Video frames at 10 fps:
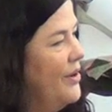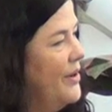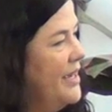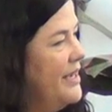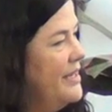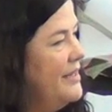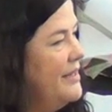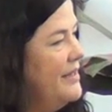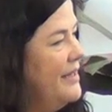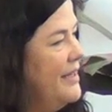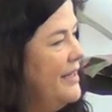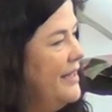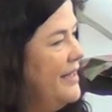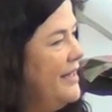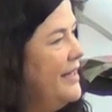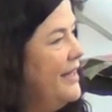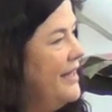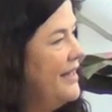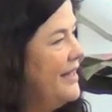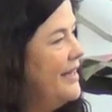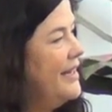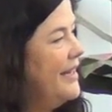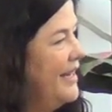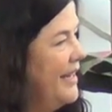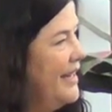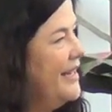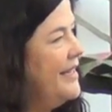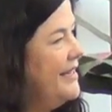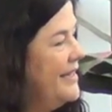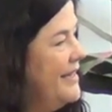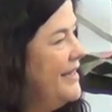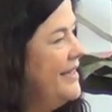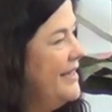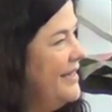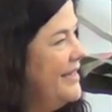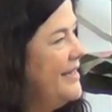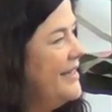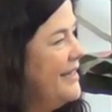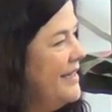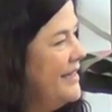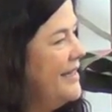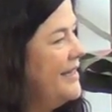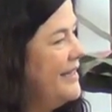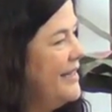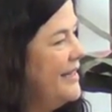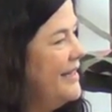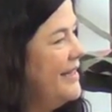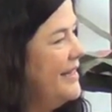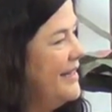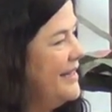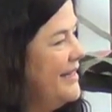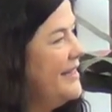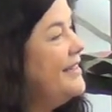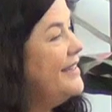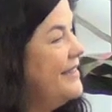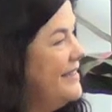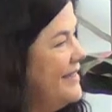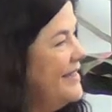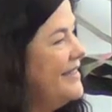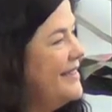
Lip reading: (no one is talking)